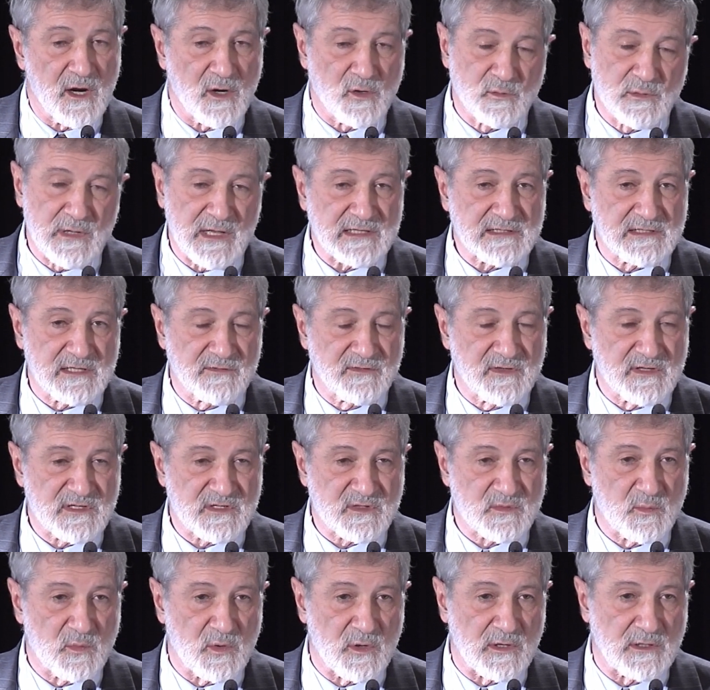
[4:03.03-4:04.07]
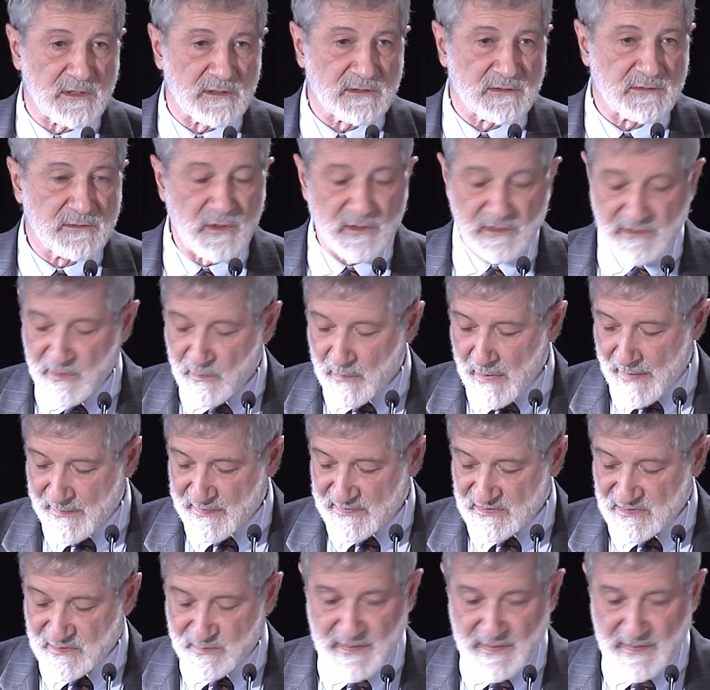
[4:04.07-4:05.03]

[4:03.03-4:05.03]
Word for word: relatively small nuclear weapons.